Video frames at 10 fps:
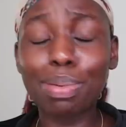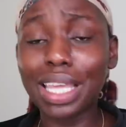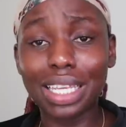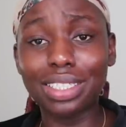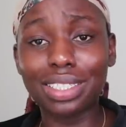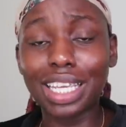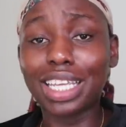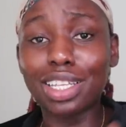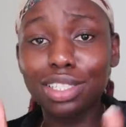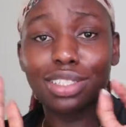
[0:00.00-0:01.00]
Please,
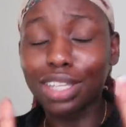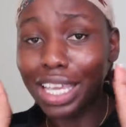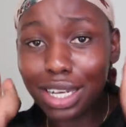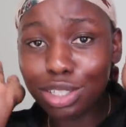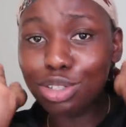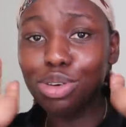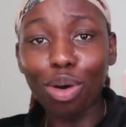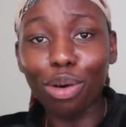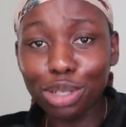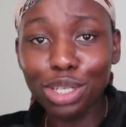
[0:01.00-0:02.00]
it's
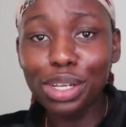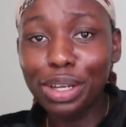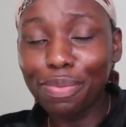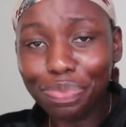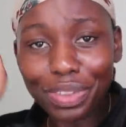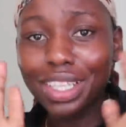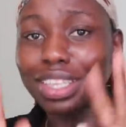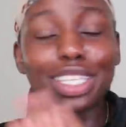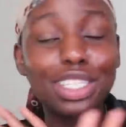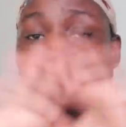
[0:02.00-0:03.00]

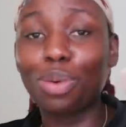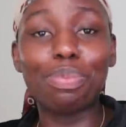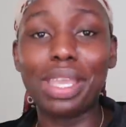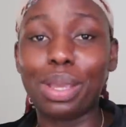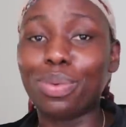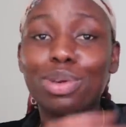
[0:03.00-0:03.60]
not me.